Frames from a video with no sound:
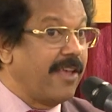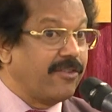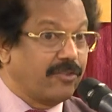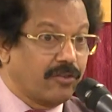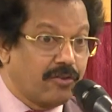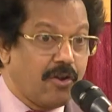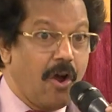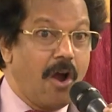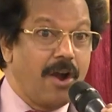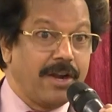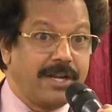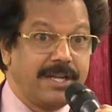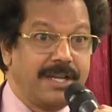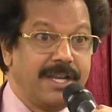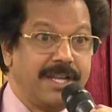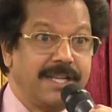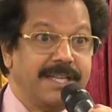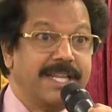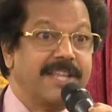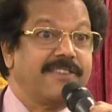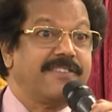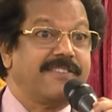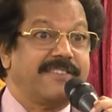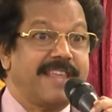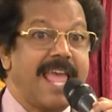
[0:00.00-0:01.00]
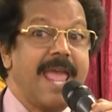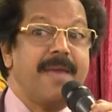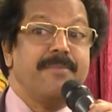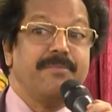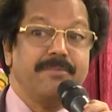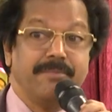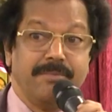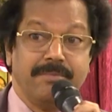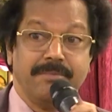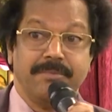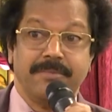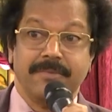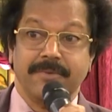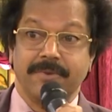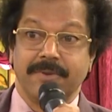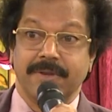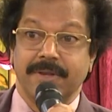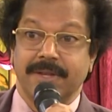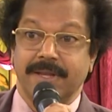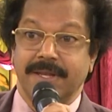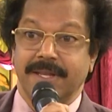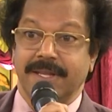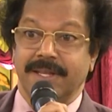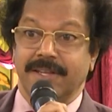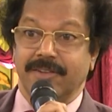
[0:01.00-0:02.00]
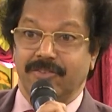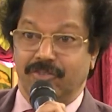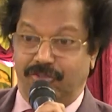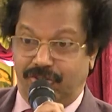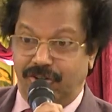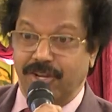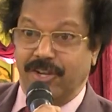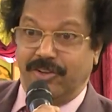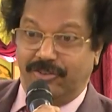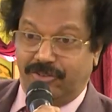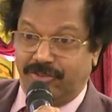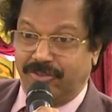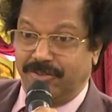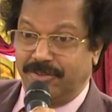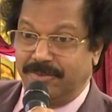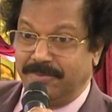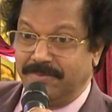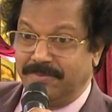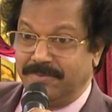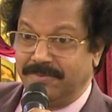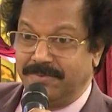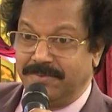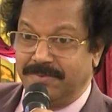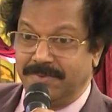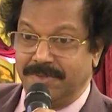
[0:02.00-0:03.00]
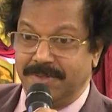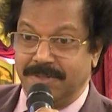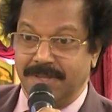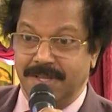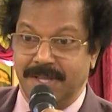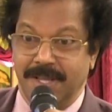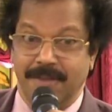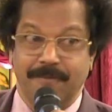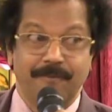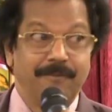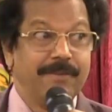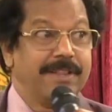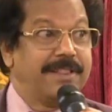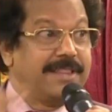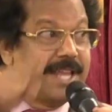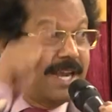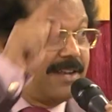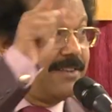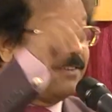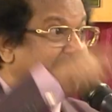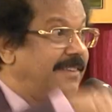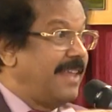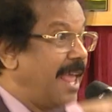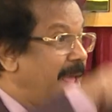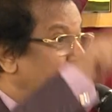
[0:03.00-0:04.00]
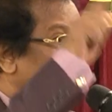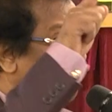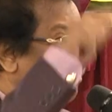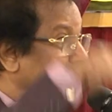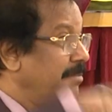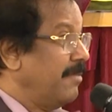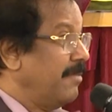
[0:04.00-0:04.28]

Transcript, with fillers: got the same church with that same